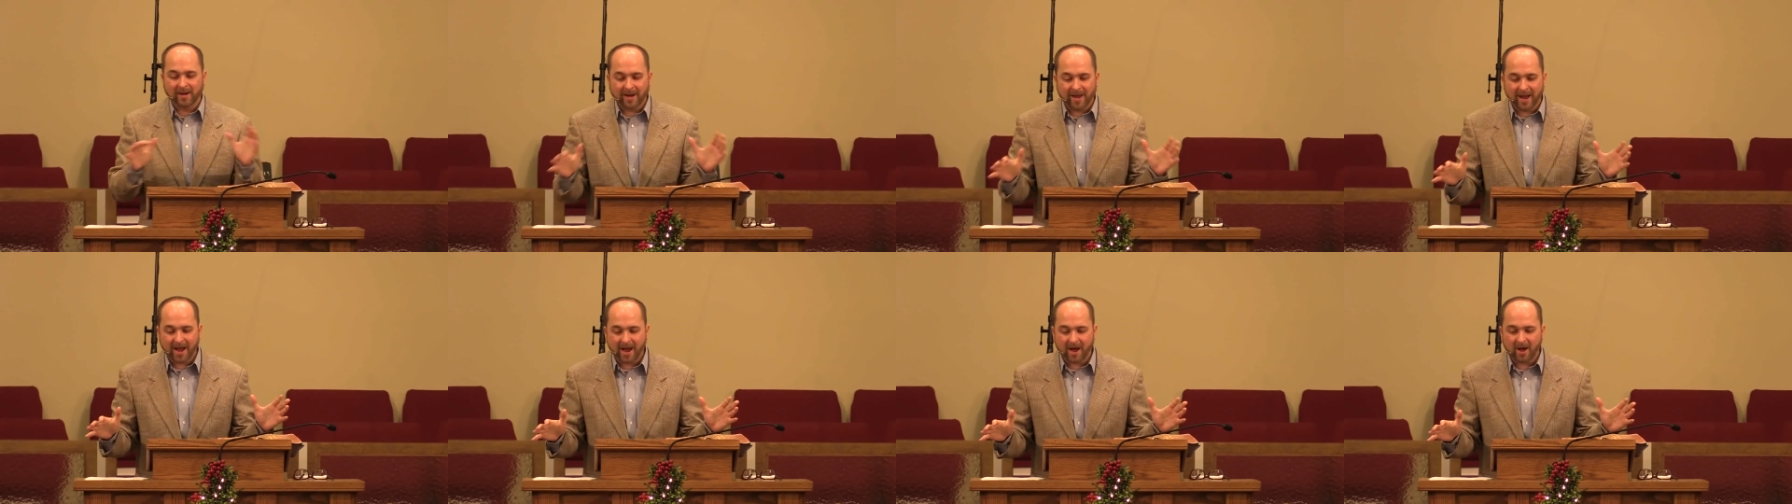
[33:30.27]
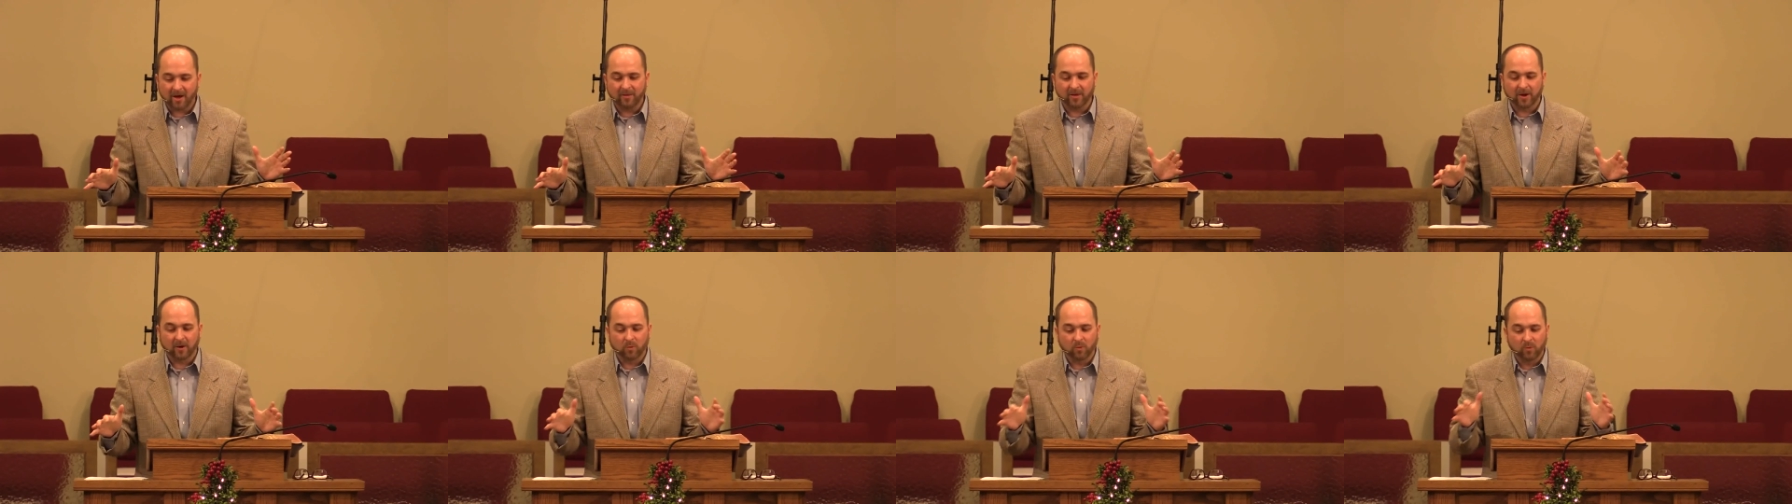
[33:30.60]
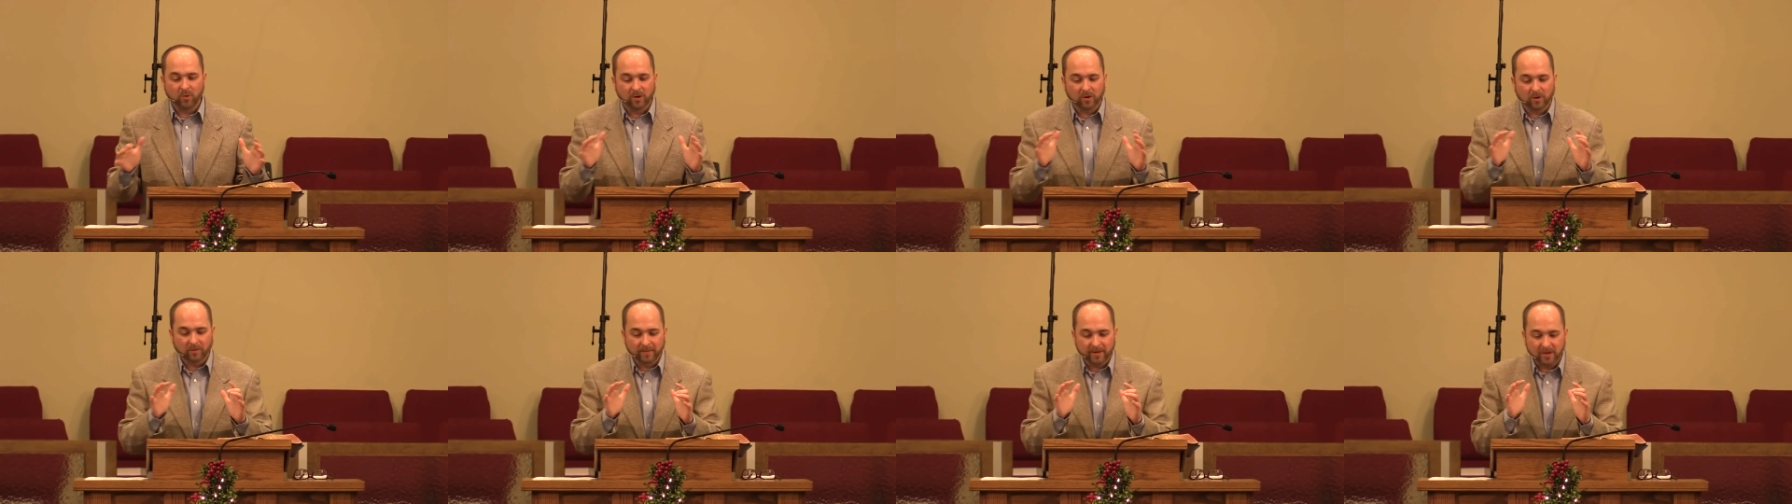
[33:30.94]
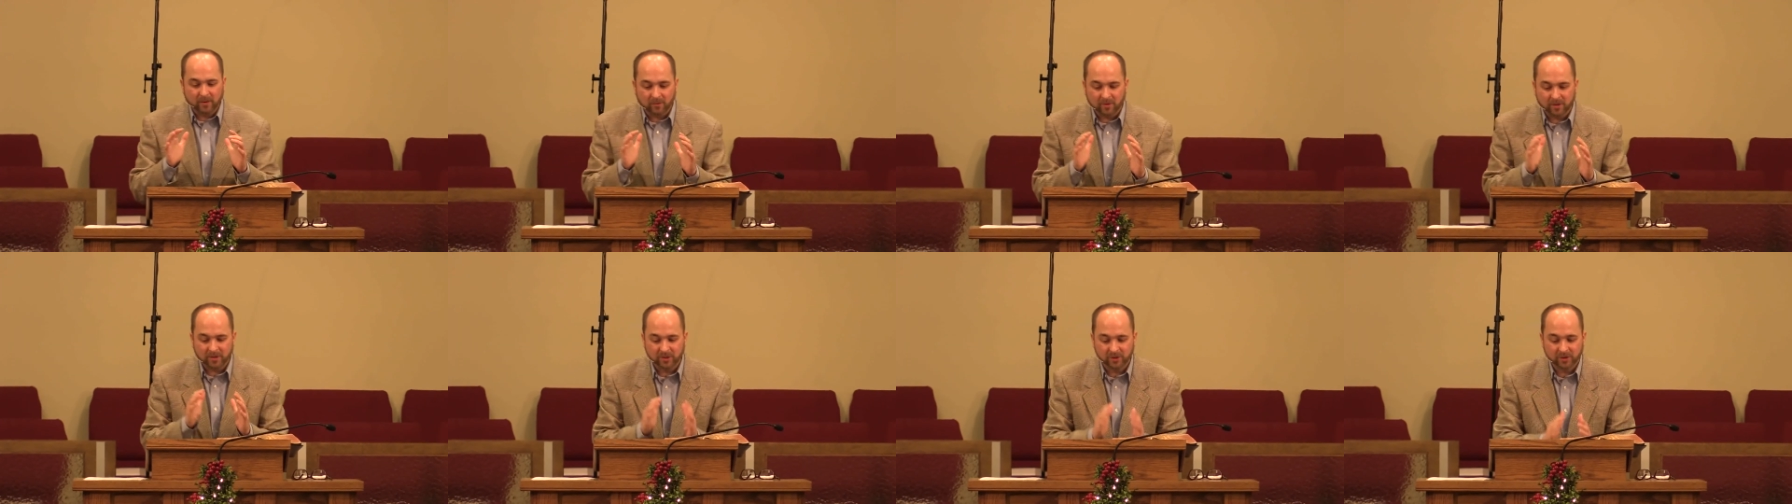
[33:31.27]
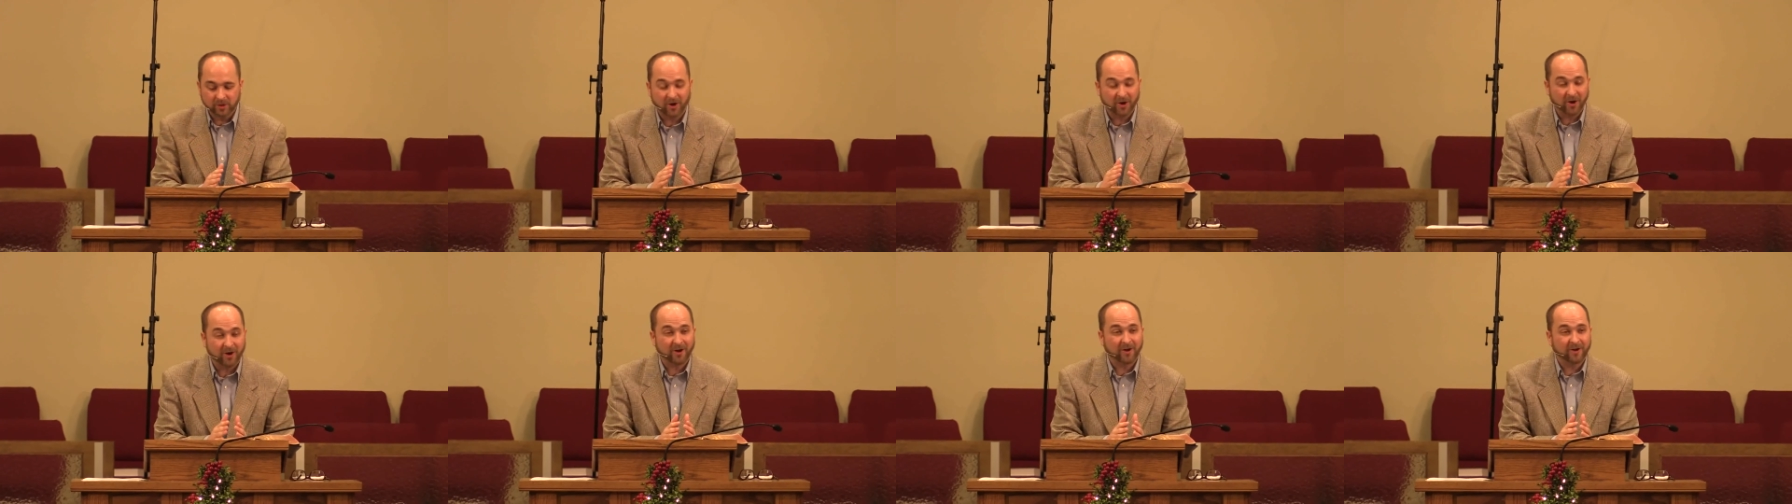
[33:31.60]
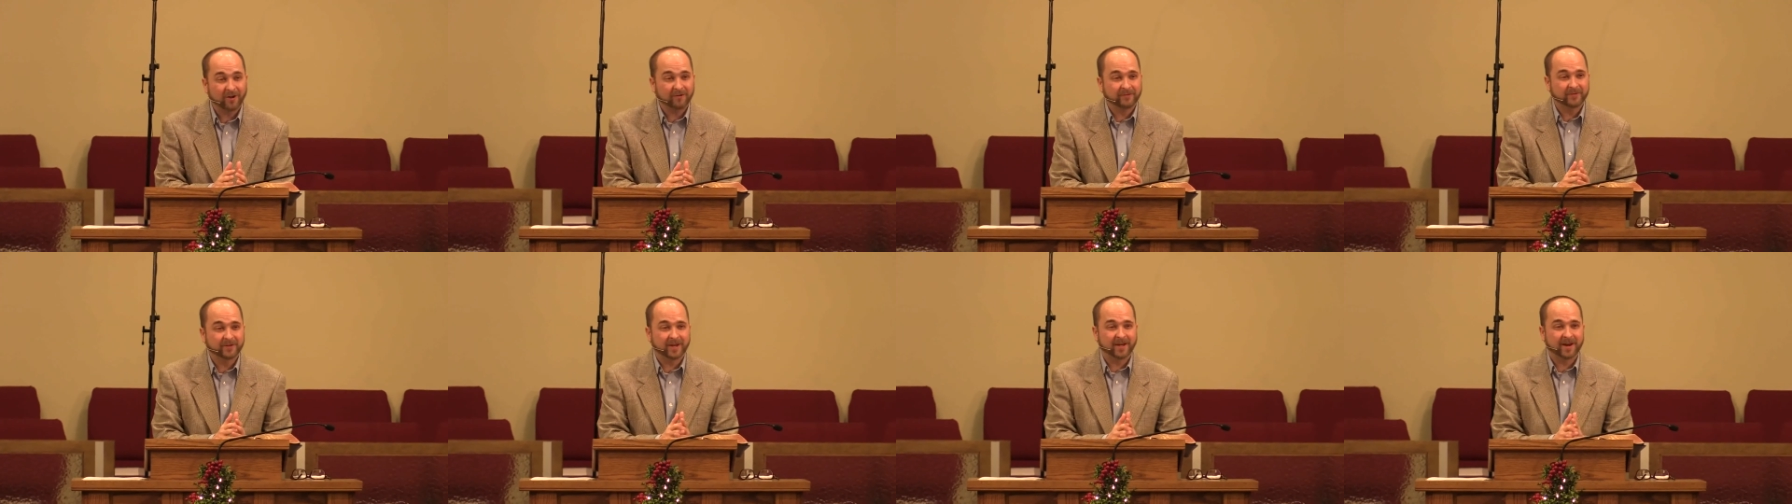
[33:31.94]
now that will be resolved,